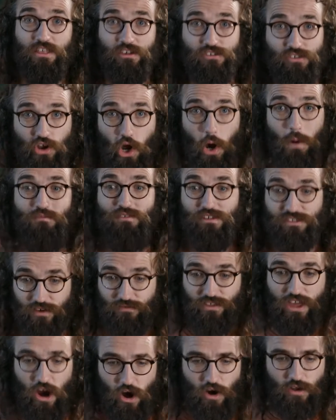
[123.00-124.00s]
the circumference
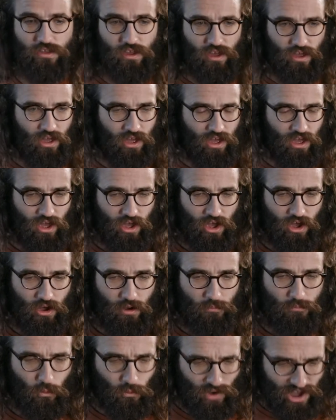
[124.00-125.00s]
of the Earth.
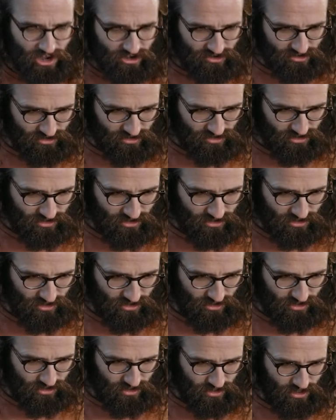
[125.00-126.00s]
But wait,
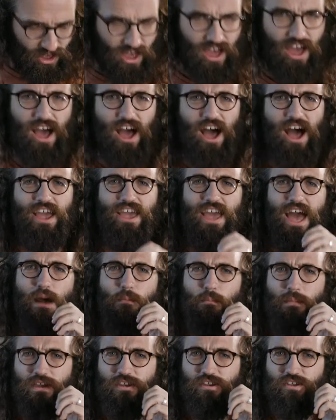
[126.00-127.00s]
I
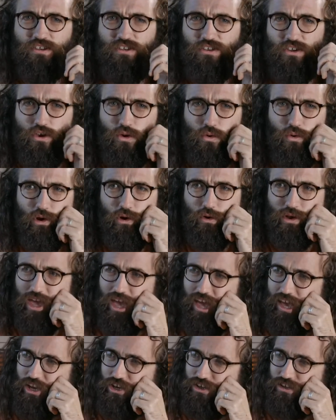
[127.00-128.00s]
can't be in two
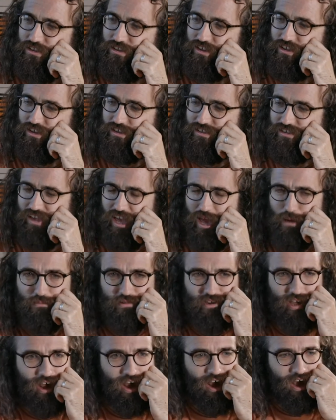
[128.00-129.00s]
locations at the same
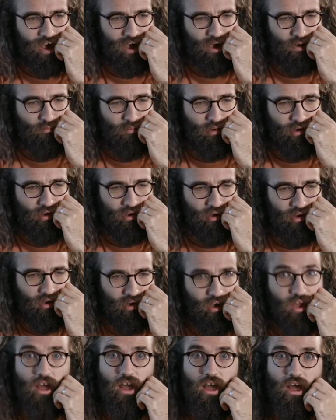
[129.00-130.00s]
time.
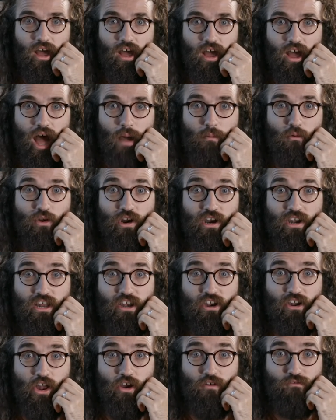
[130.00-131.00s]
I'm going to need
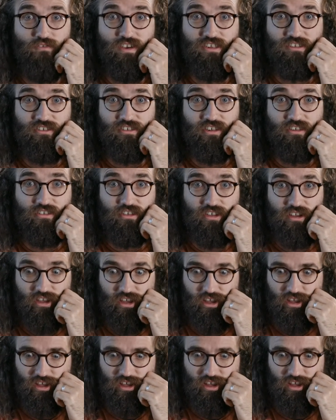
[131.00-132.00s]
another physicist.
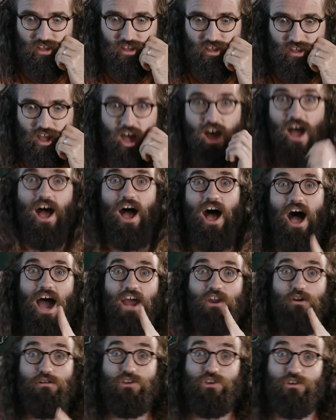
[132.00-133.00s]
I
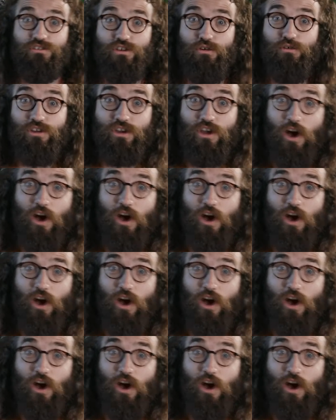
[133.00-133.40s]
know just who to